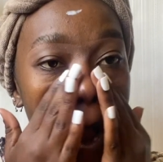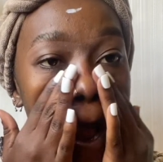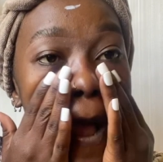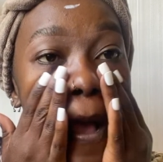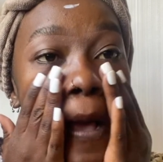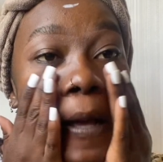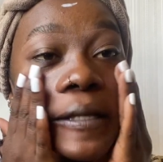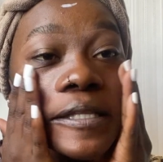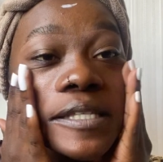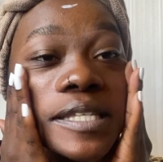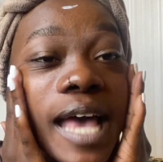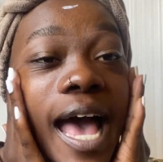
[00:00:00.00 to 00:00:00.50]

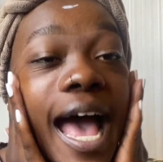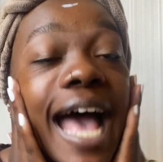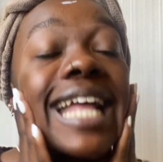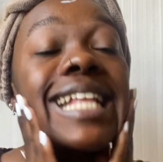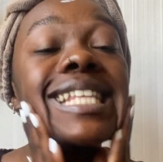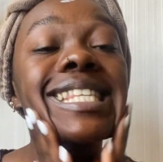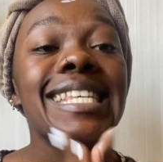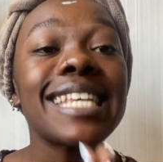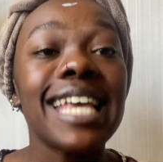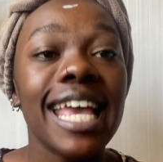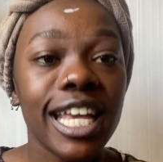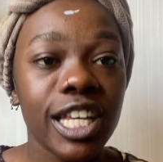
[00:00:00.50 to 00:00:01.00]
It's an
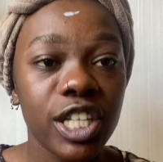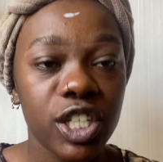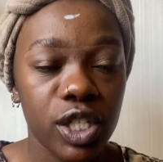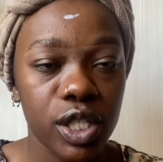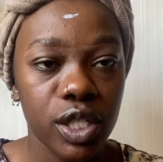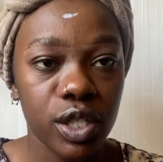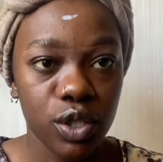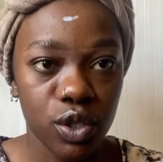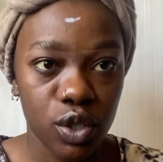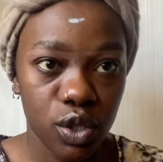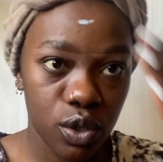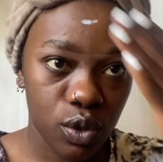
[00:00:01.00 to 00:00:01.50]

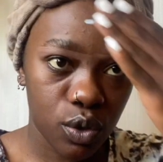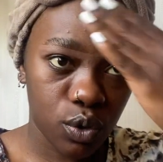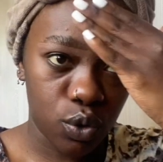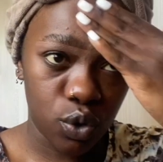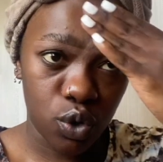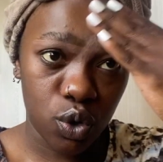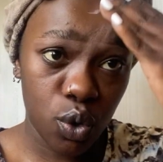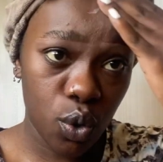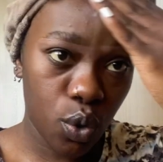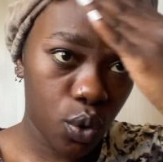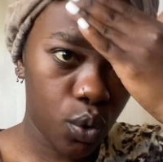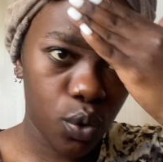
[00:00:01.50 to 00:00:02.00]
anti-aging,
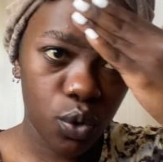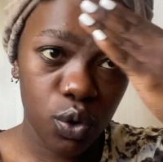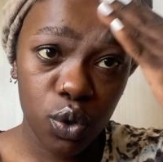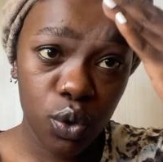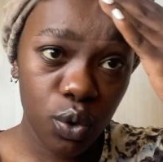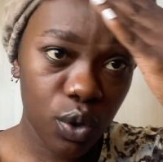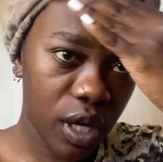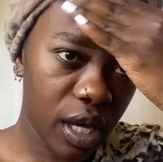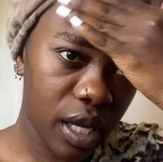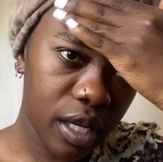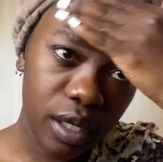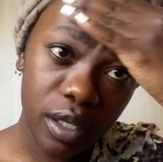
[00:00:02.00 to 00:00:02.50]
so you
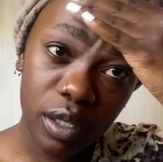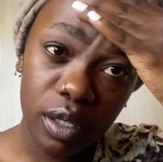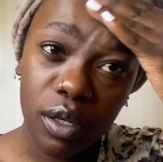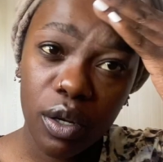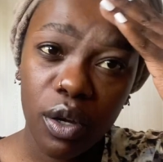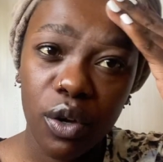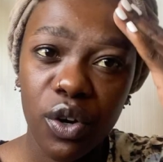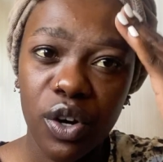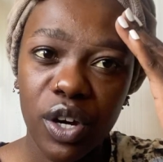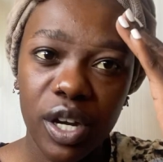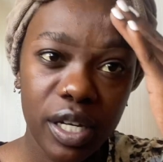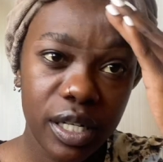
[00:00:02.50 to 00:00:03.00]
can
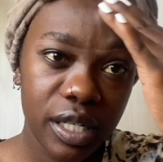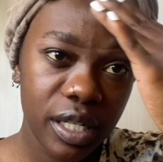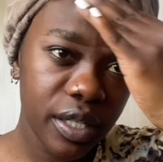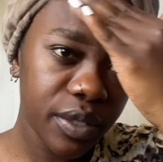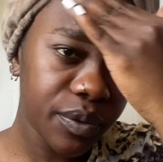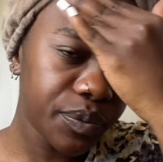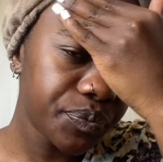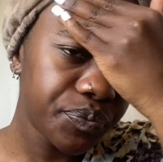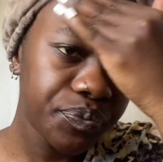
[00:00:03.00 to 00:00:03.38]
already